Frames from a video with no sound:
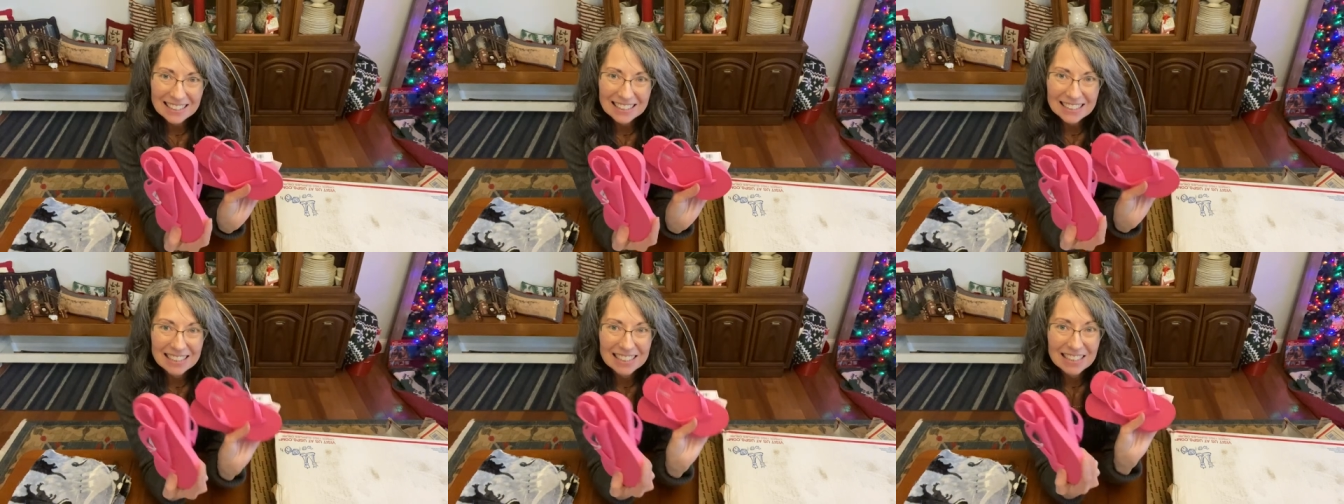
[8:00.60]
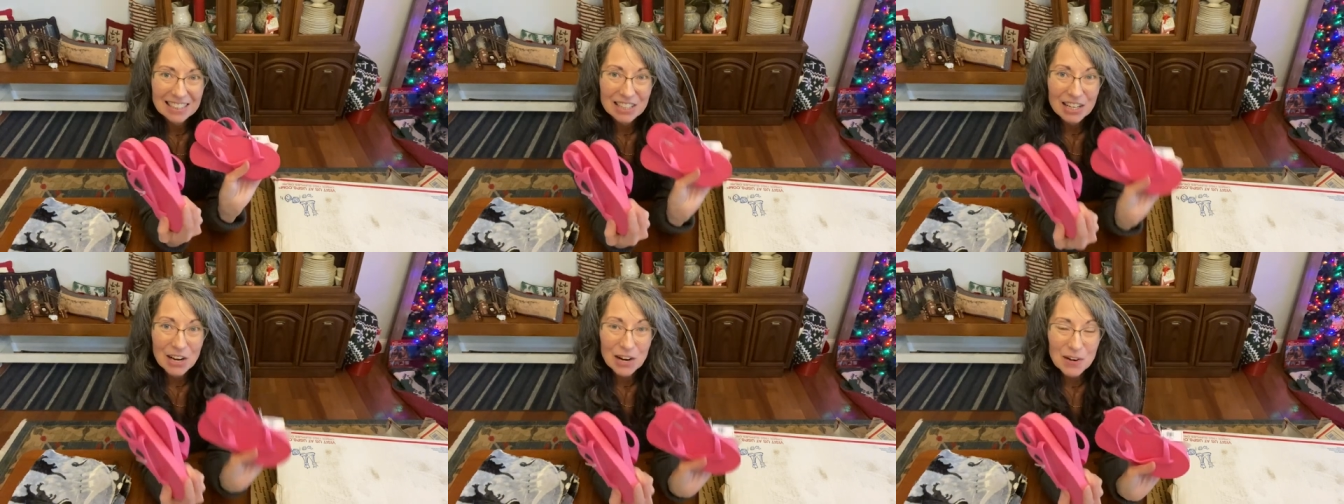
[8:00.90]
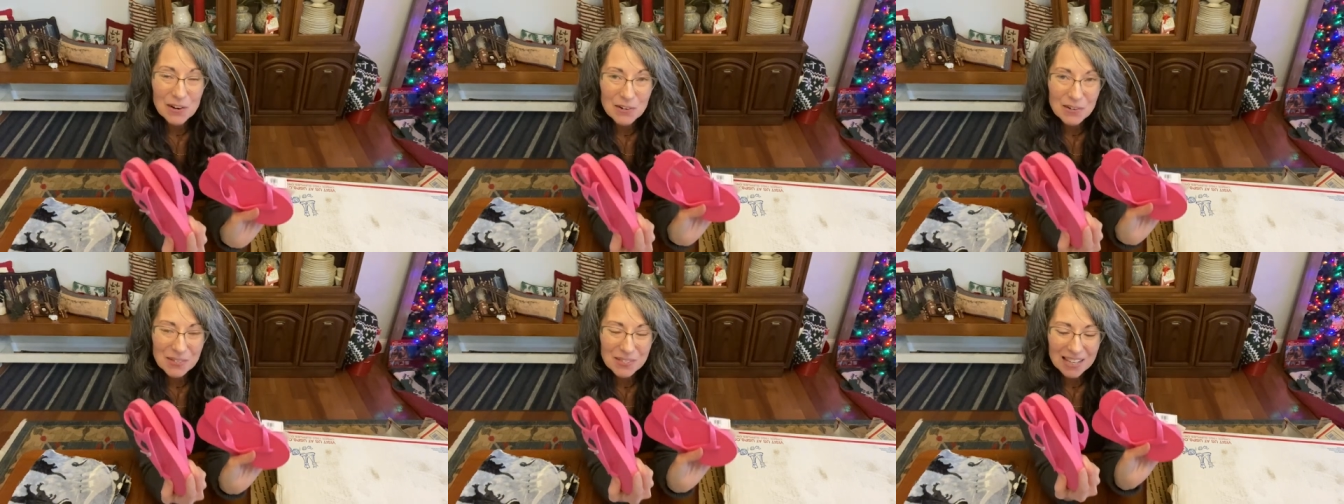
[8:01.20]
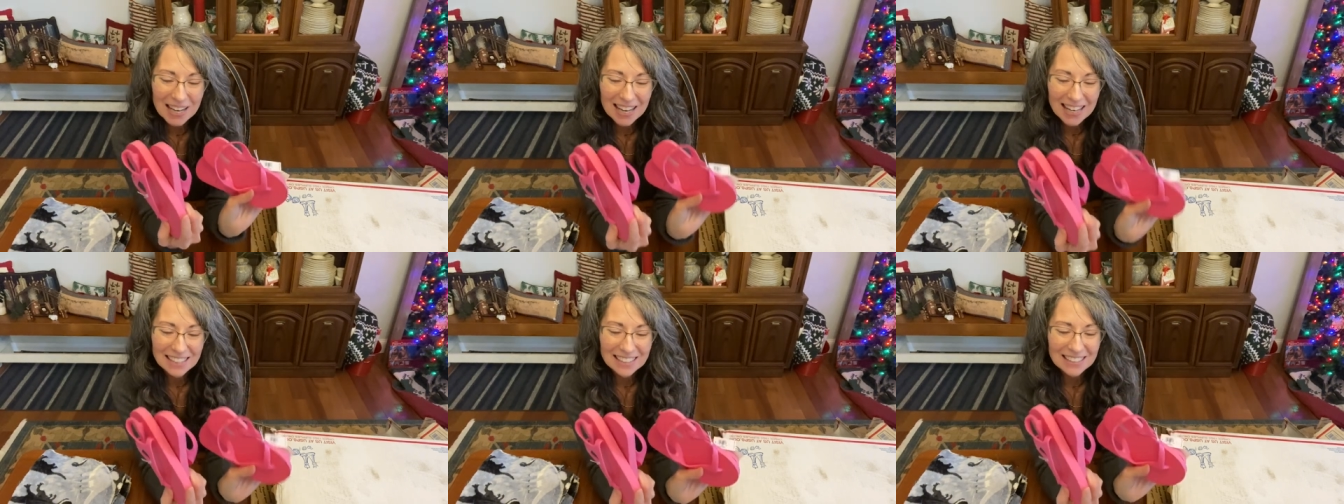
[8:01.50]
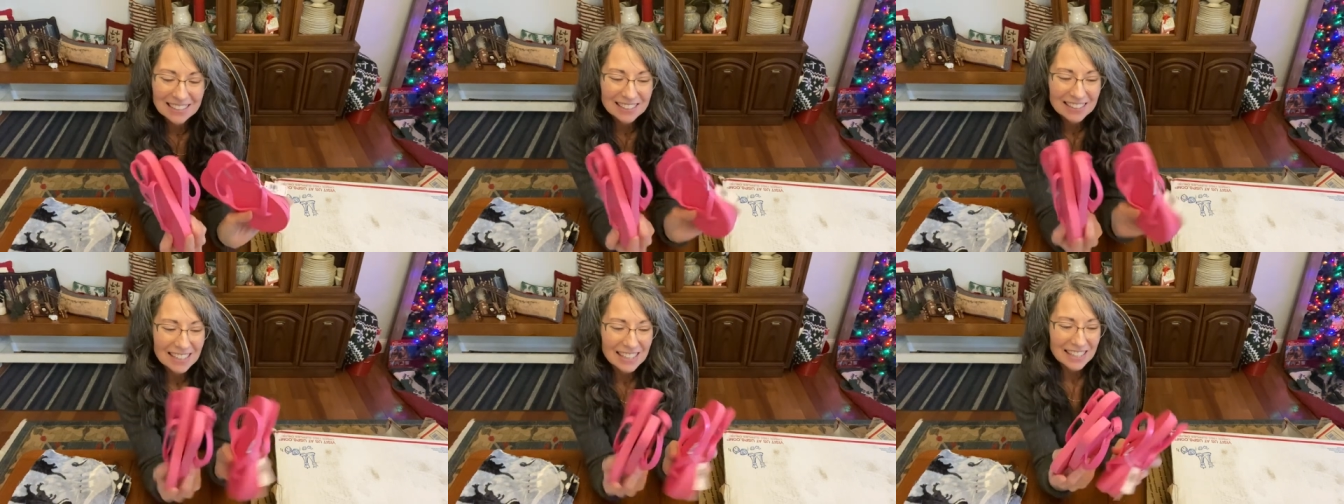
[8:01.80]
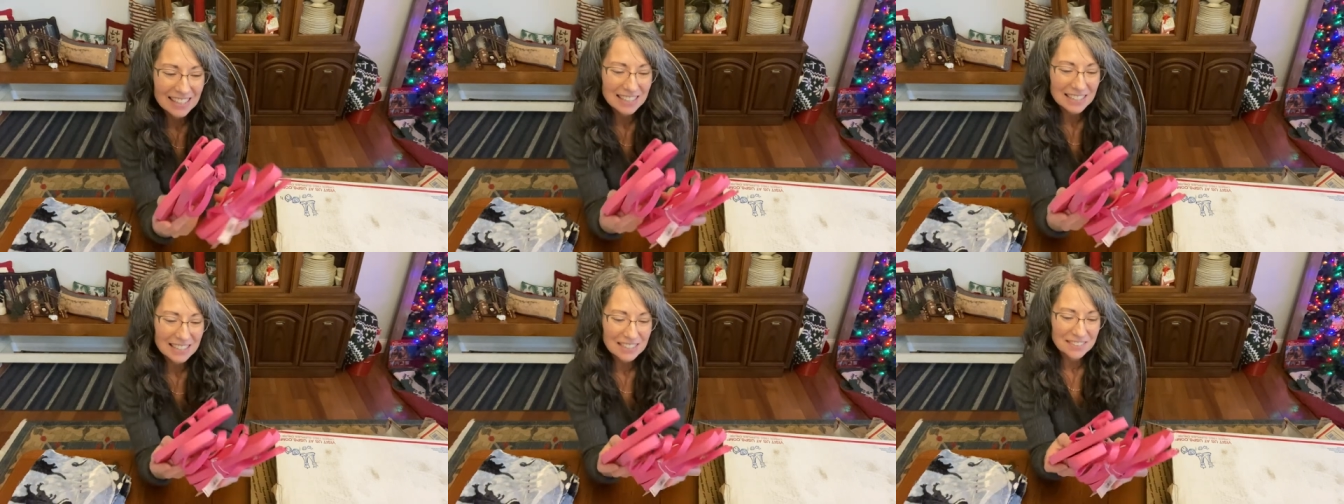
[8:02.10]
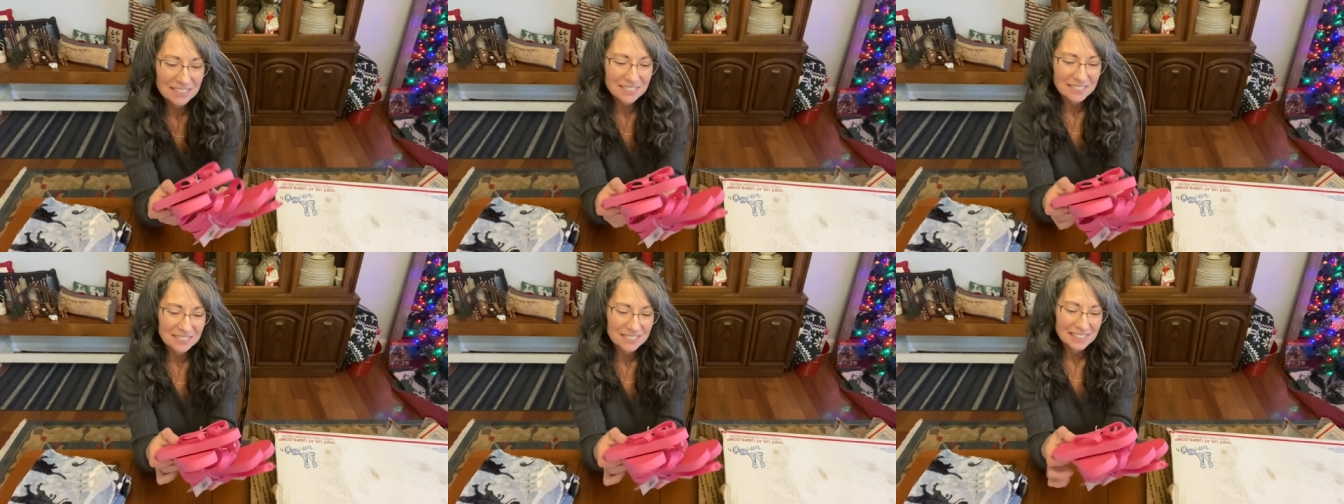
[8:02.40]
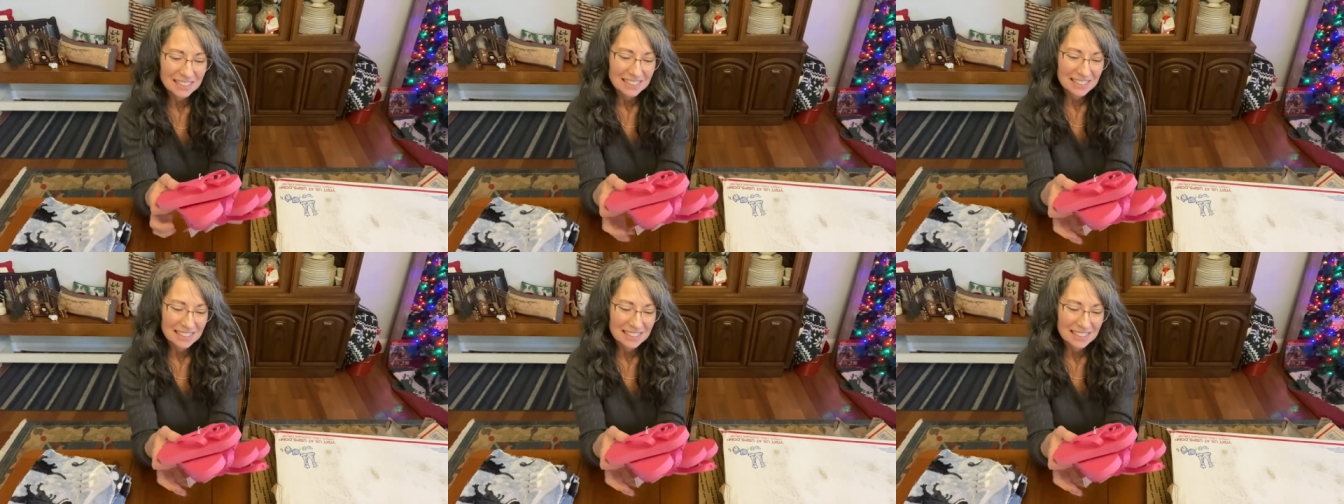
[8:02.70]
she knows I love